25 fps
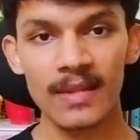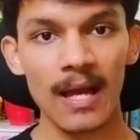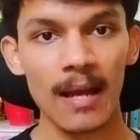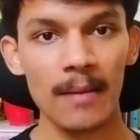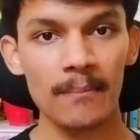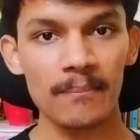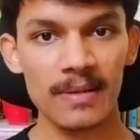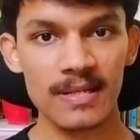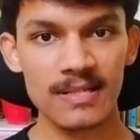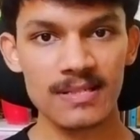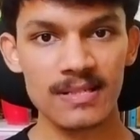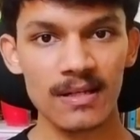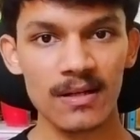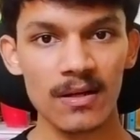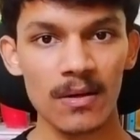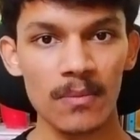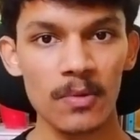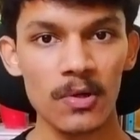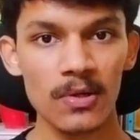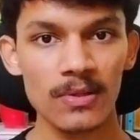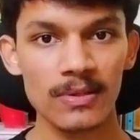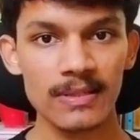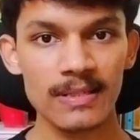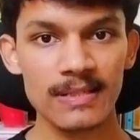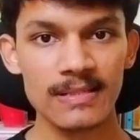I'm pressing
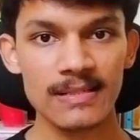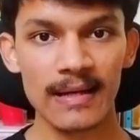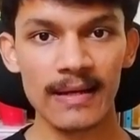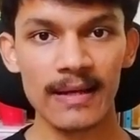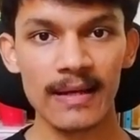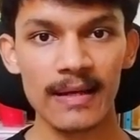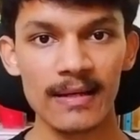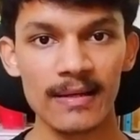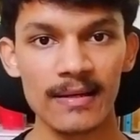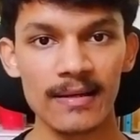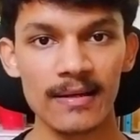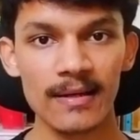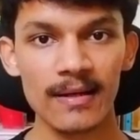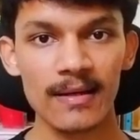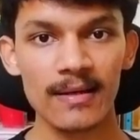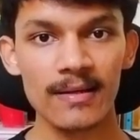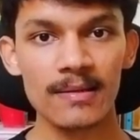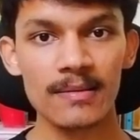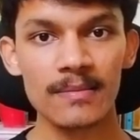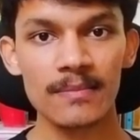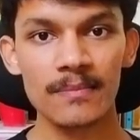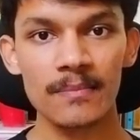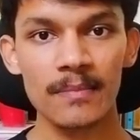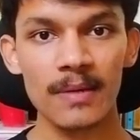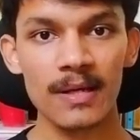upon this again and
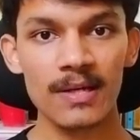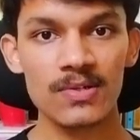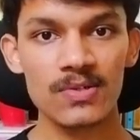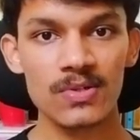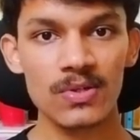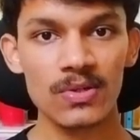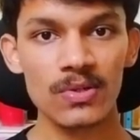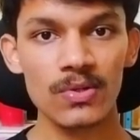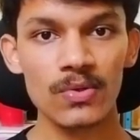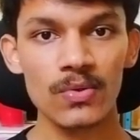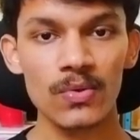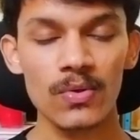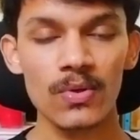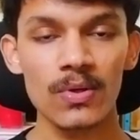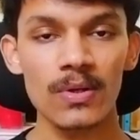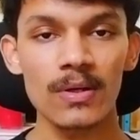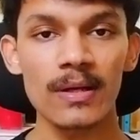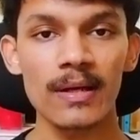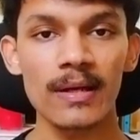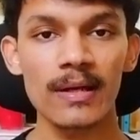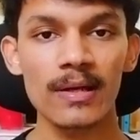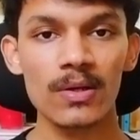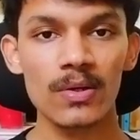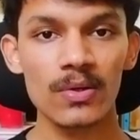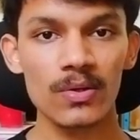again. Make sure you
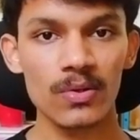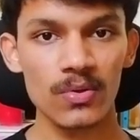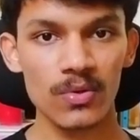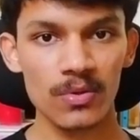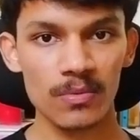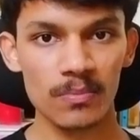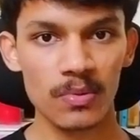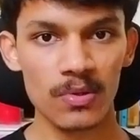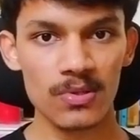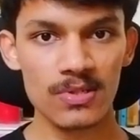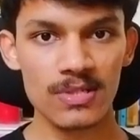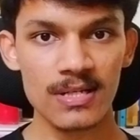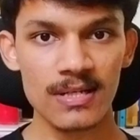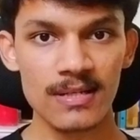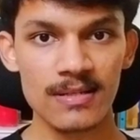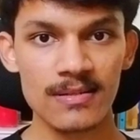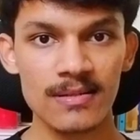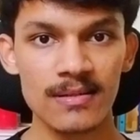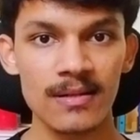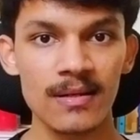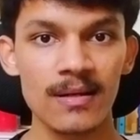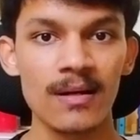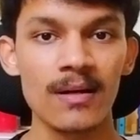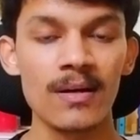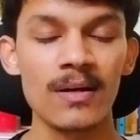include good
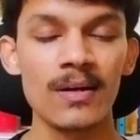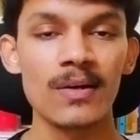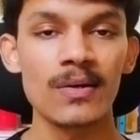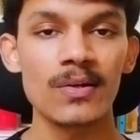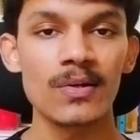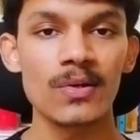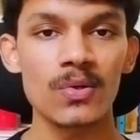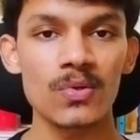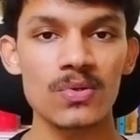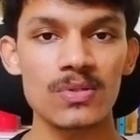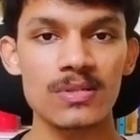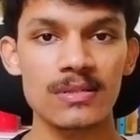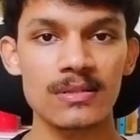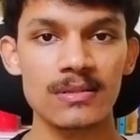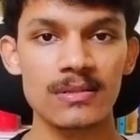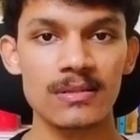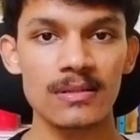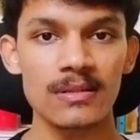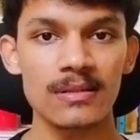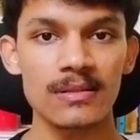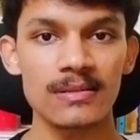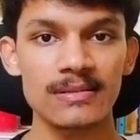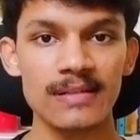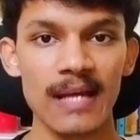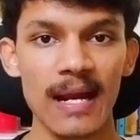projects to
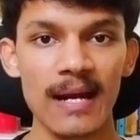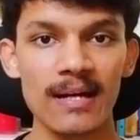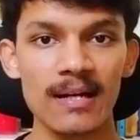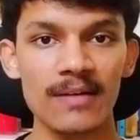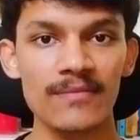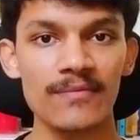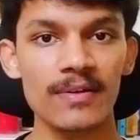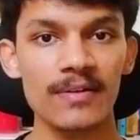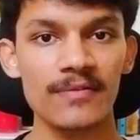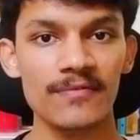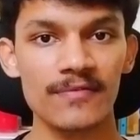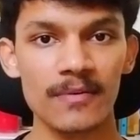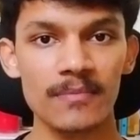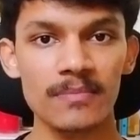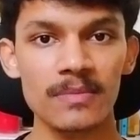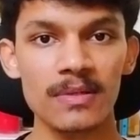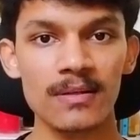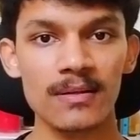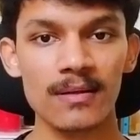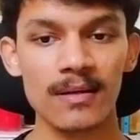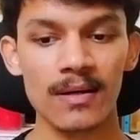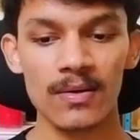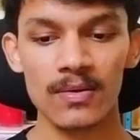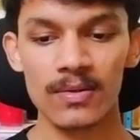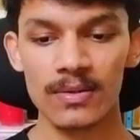stand away from
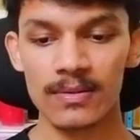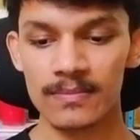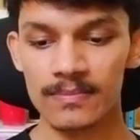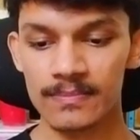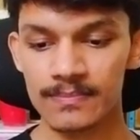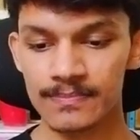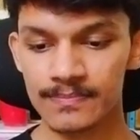the crowd.